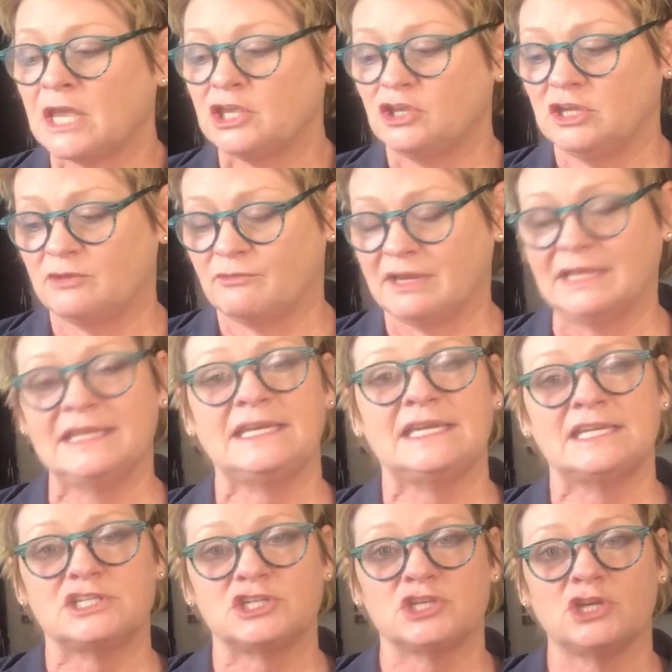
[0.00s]
You really
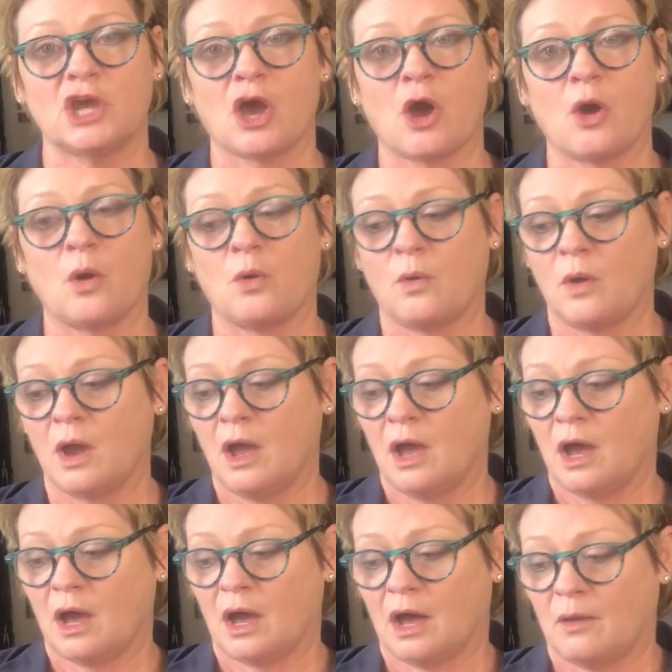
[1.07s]
need to know
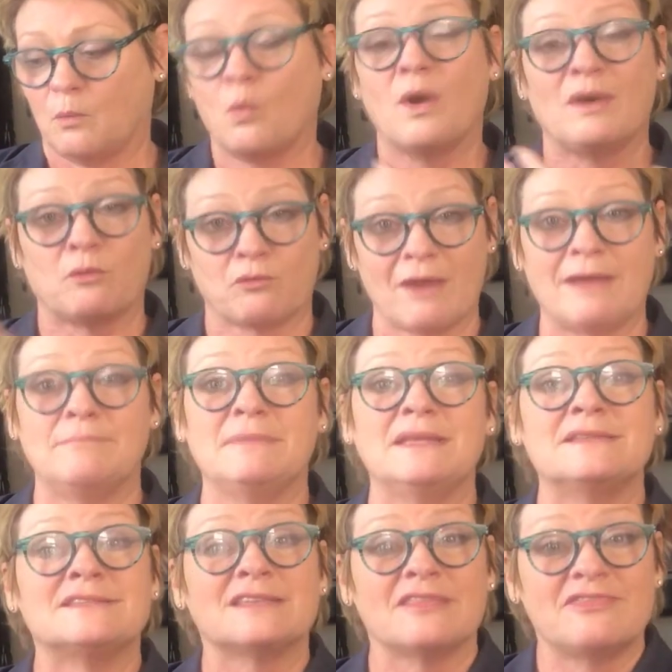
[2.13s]
um, what red
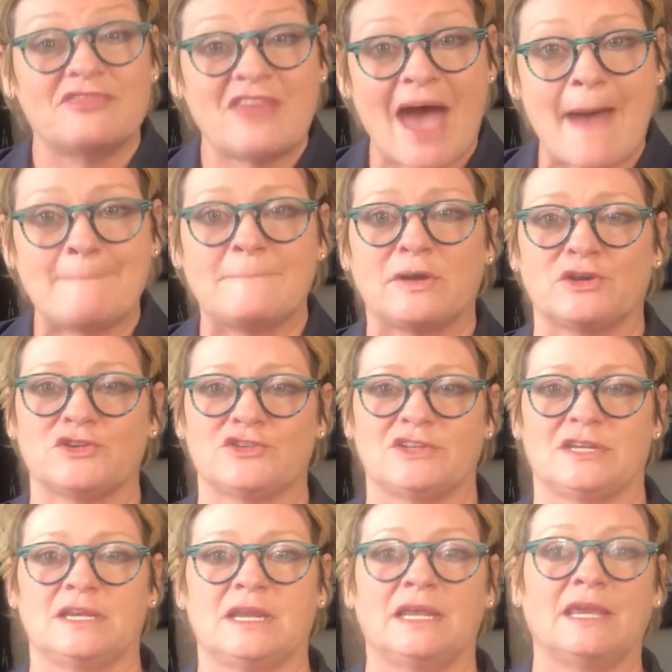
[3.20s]
means to that
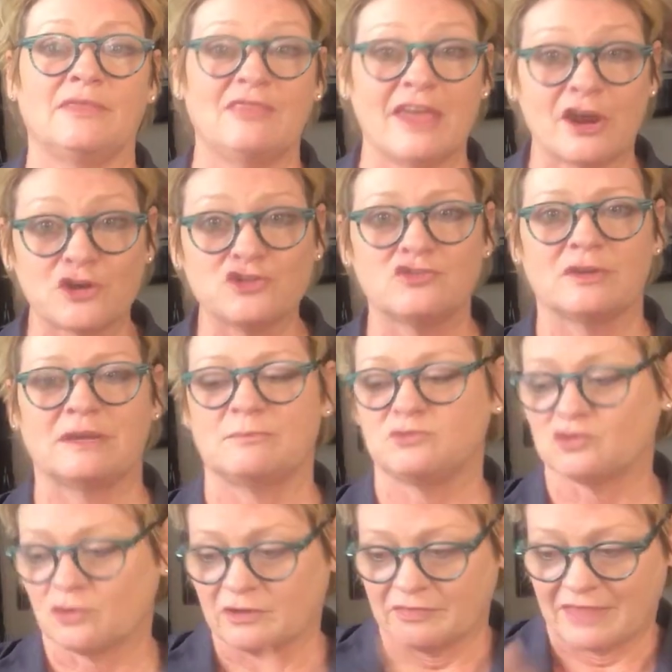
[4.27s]
person in their
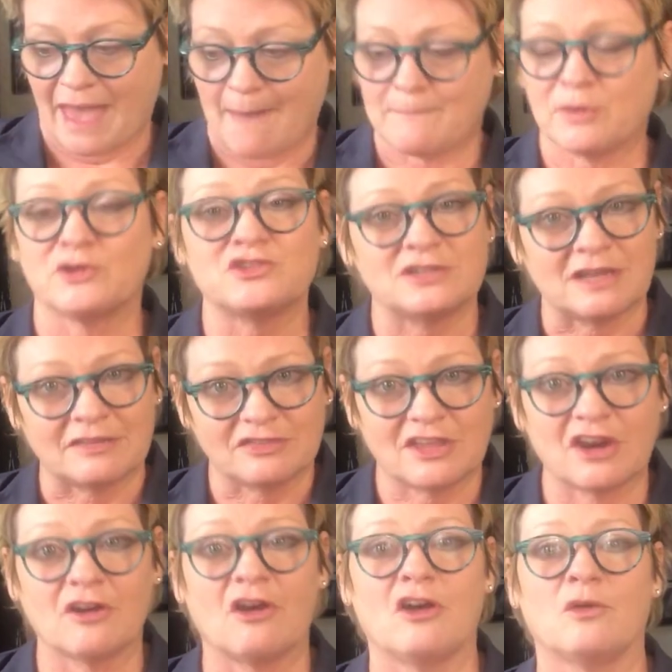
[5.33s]
dreams or in that person in
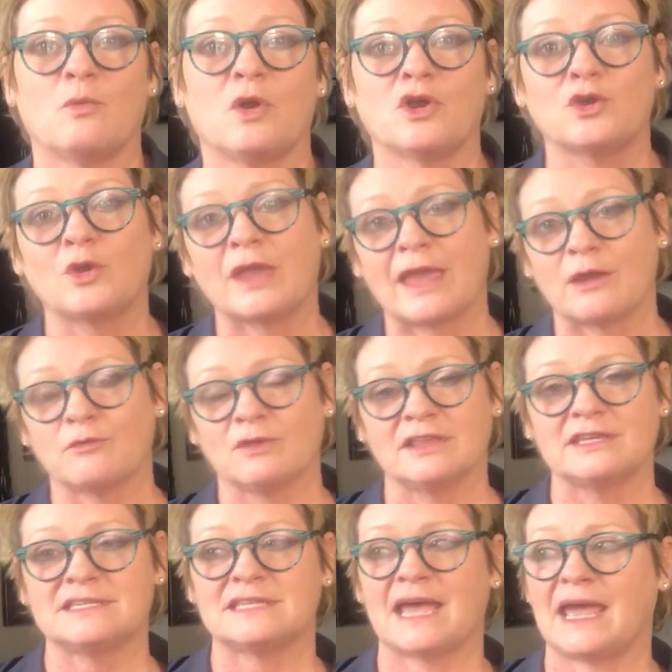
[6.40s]
their artwork. You can't
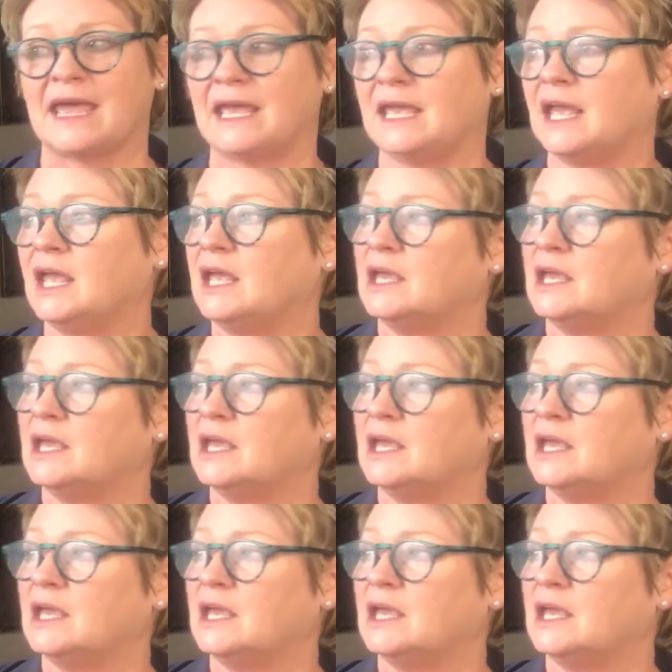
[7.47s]
really say,